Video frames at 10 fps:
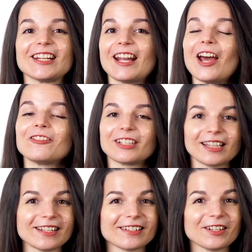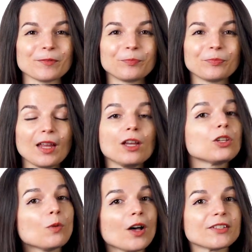in every lesson.
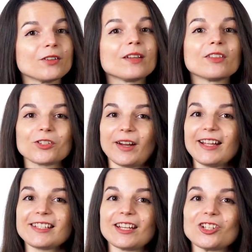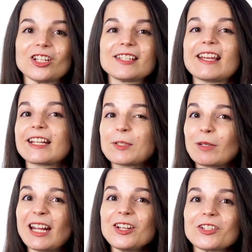You also get the translations and
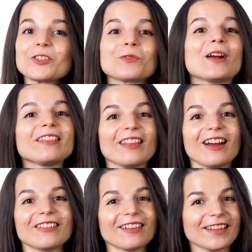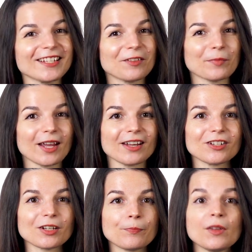explanations right there on the lesson
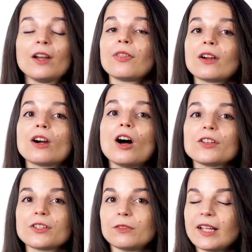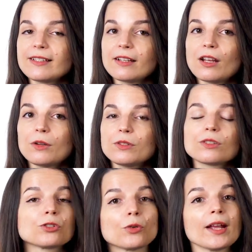page. There are also lesson
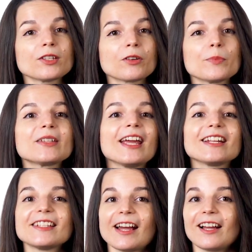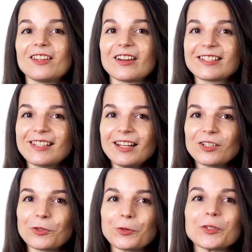notes, transcripts, and dialogue study
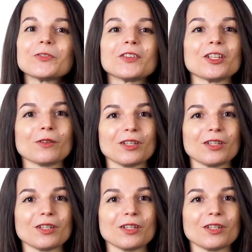tools for you to